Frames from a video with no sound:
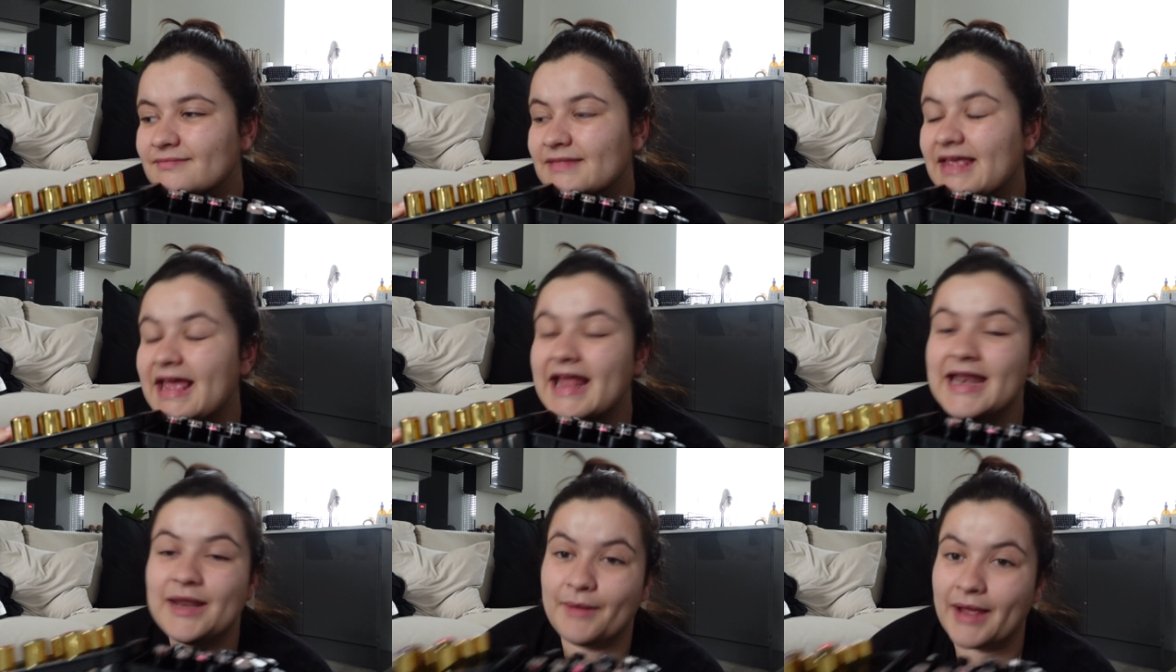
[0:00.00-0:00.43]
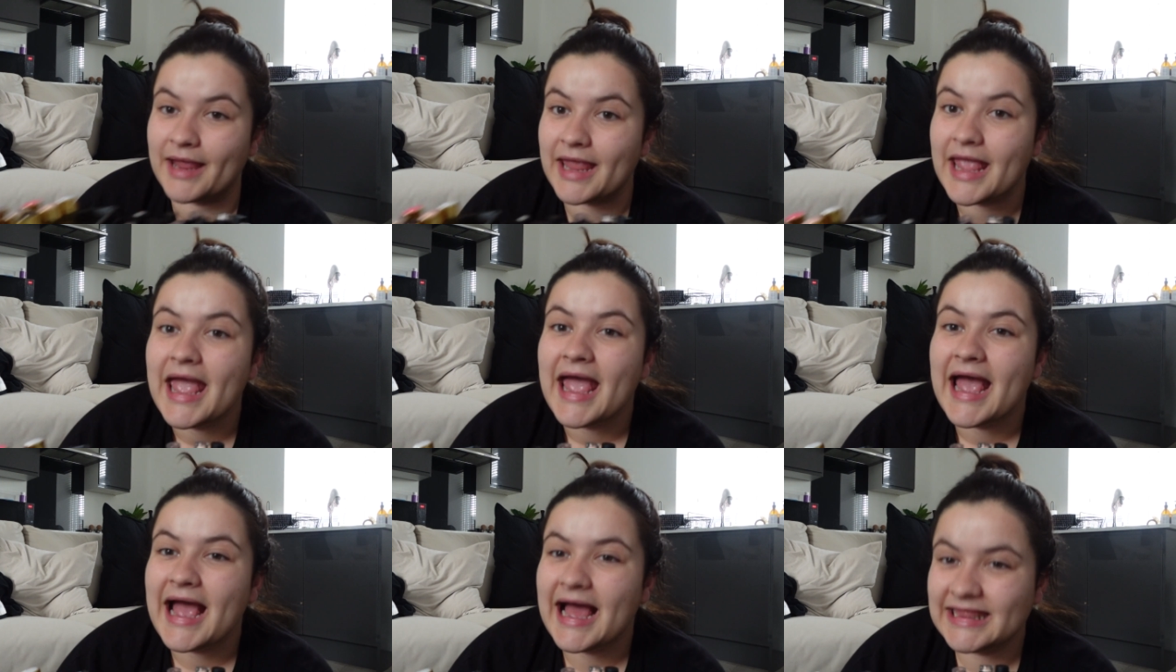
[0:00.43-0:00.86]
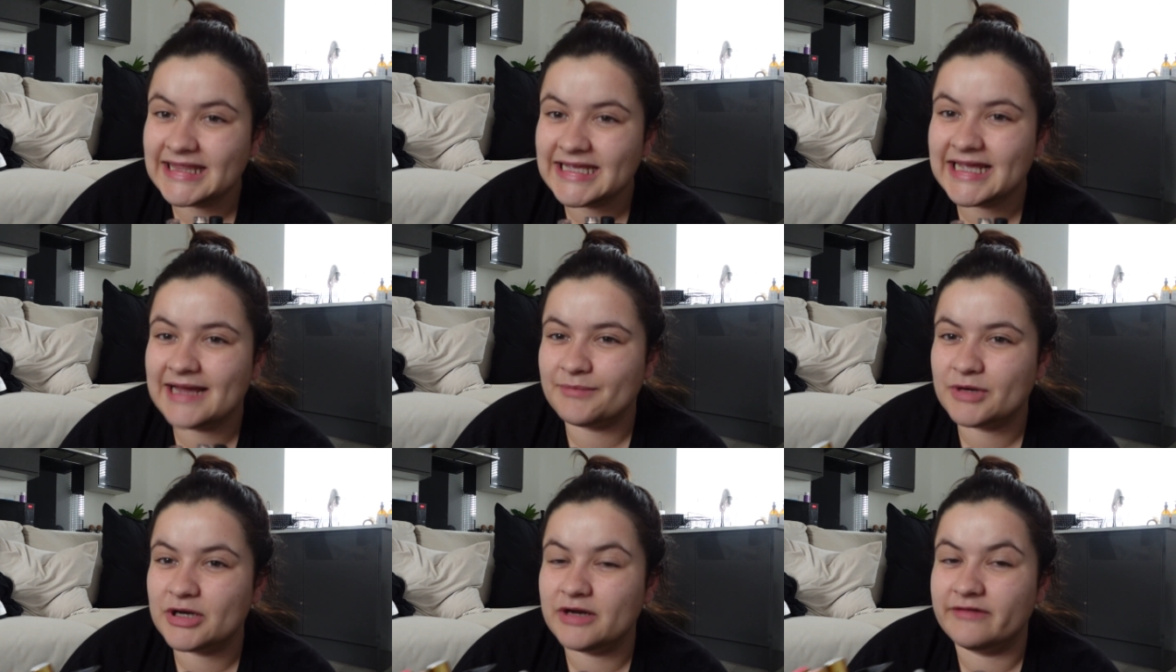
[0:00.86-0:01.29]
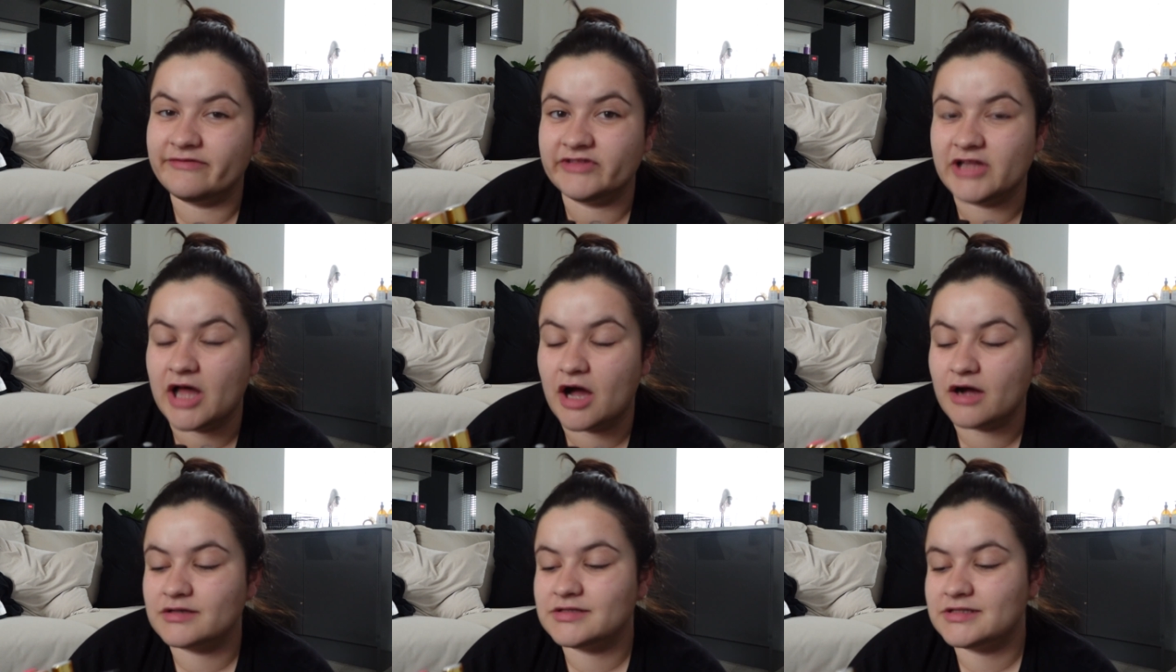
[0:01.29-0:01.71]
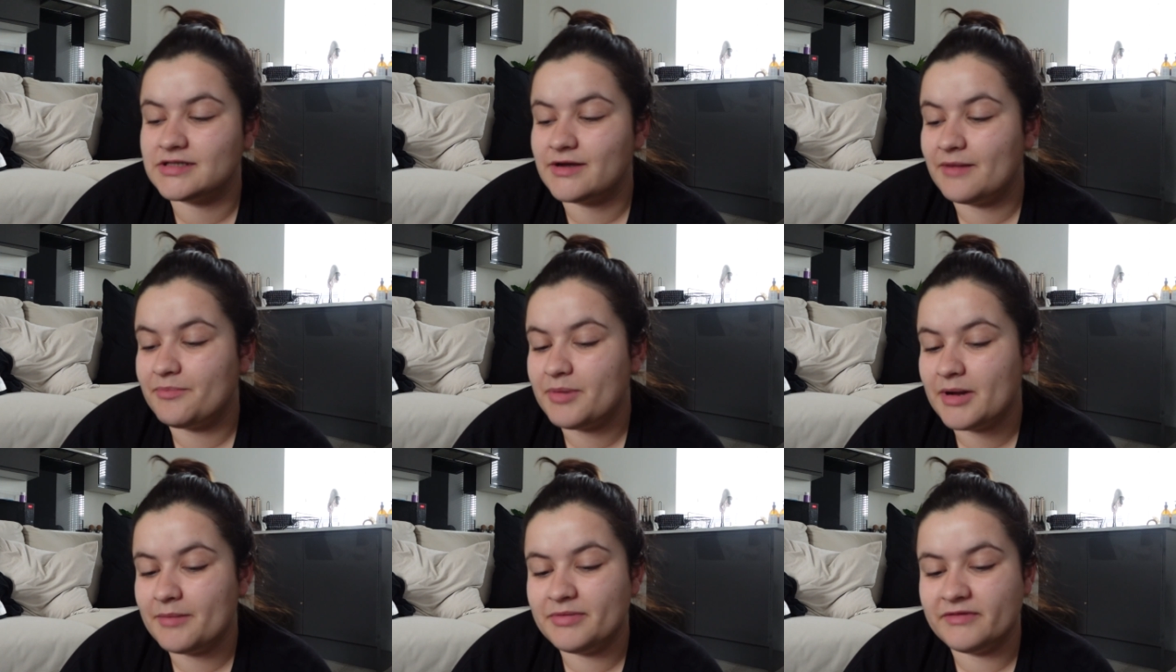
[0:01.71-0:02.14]
anyway, I think I'm going to vlog, so
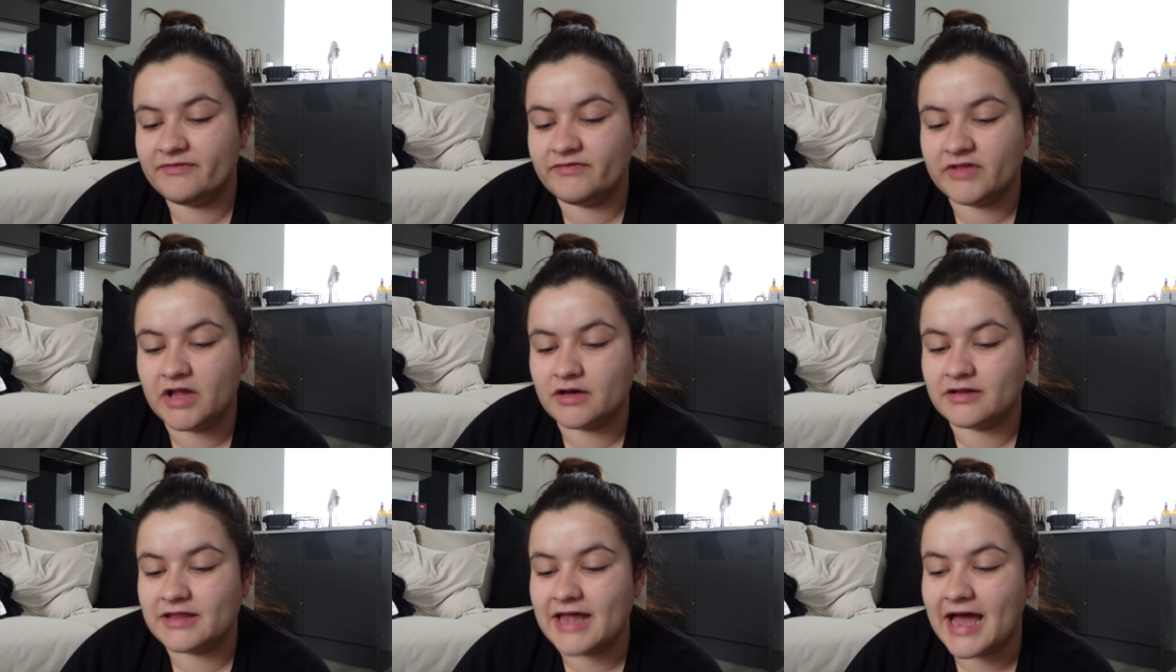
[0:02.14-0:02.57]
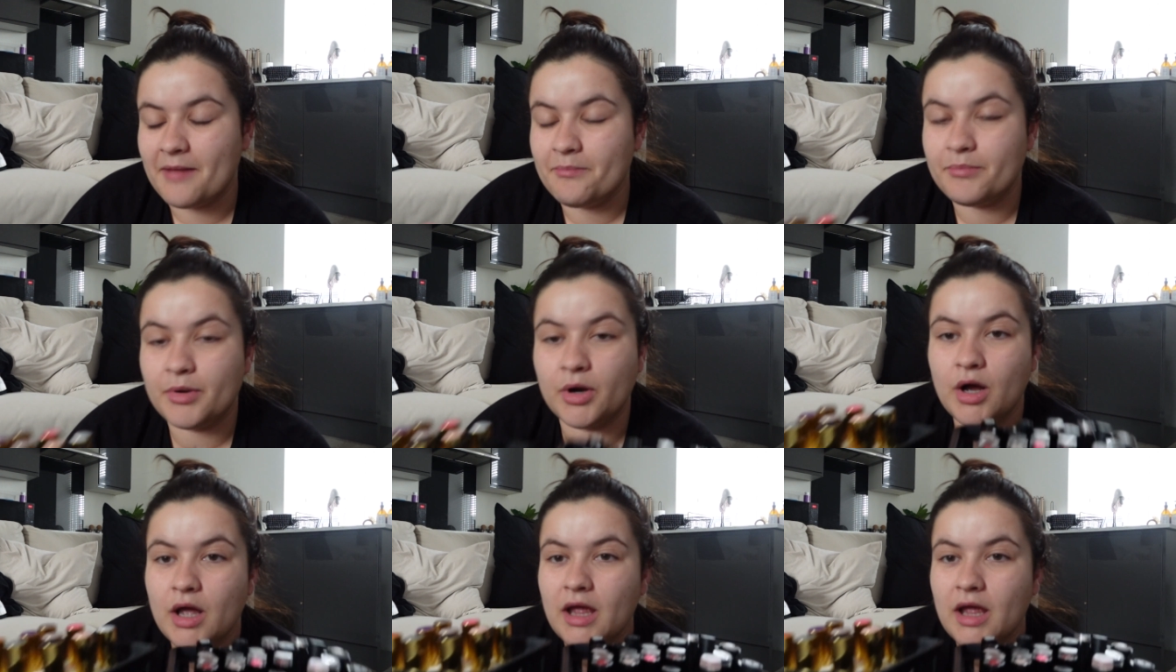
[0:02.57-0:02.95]
I'll probably vlog that. But,